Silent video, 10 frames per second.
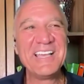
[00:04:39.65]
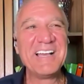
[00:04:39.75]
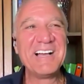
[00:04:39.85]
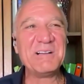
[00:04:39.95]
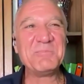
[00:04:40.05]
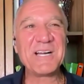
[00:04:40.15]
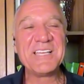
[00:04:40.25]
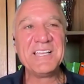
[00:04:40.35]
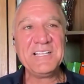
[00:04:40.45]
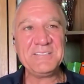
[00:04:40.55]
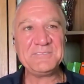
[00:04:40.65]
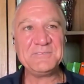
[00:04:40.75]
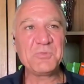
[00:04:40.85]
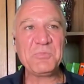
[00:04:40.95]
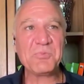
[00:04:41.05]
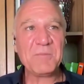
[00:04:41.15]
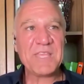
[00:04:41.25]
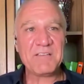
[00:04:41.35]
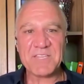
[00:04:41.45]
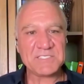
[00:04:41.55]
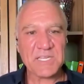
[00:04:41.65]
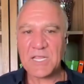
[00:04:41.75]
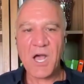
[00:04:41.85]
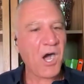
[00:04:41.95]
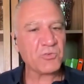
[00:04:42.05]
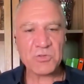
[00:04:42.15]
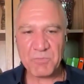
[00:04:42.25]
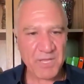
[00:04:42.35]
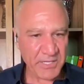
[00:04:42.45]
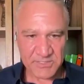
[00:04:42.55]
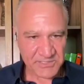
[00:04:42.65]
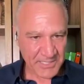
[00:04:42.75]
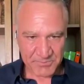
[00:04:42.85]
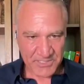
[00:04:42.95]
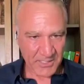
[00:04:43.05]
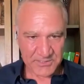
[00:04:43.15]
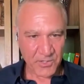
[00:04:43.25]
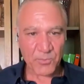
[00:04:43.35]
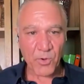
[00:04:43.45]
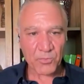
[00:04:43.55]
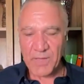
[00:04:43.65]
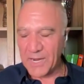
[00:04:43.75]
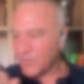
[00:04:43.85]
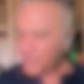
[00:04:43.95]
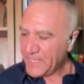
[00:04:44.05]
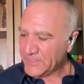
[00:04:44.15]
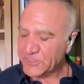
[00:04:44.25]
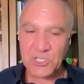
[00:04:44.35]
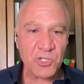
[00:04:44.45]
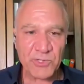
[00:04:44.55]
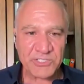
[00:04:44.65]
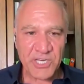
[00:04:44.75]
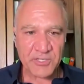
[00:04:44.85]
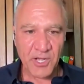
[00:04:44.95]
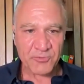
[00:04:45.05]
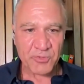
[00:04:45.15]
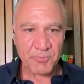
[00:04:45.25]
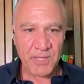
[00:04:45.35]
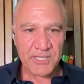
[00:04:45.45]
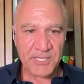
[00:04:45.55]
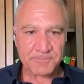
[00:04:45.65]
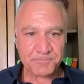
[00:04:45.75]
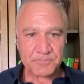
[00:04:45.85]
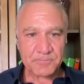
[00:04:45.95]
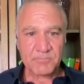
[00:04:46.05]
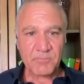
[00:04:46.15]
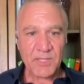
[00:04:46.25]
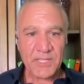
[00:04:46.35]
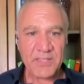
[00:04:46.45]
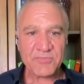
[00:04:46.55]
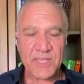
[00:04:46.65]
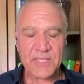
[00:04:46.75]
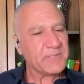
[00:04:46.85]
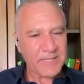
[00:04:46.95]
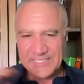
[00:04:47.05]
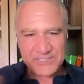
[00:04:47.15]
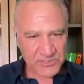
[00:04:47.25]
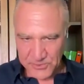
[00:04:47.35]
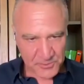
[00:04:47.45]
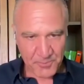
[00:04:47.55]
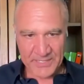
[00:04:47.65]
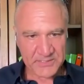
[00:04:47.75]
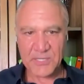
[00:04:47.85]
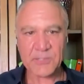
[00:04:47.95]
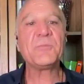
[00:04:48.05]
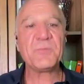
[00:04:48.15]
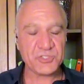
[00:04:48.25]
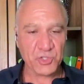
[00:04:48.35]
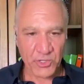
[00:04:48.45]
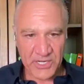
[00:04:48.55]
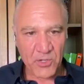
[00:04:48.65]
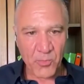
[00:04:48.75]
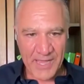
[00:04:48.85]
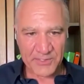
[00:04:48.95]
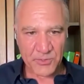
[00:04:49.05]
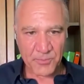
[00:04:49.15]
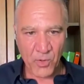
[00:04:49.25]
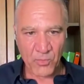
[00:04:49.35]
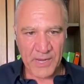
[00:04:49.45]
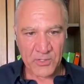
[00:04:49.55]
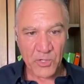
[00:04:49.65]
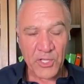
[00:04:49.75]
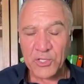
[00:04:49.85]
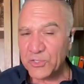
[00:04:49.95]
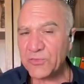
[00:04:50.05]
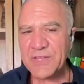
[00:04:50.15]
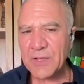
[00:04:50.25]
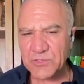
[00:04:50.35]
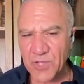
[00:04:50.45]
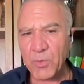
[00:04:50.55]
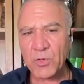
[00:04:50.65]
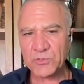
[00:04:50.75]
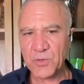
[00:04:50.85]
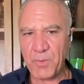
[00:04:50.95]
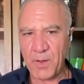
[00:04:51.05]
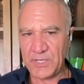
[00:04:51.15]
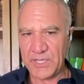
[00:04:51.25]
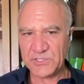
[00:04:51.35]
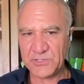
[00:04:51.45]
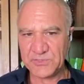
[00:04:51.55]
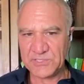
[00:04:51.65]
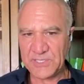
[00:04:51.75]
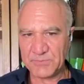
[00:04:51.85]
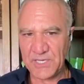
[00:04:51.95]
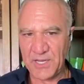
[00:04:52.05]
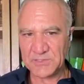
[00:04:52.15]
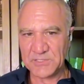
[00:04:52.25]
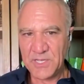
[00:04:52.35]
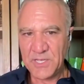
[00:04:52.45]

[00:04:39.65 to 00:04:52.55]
but we probably have, let's say, 100 million stem cells in our bone marrow. So you inject 100 million. If they, let's suspect here, the majority go back to the bone marrow, you've now doubled your population of stem cells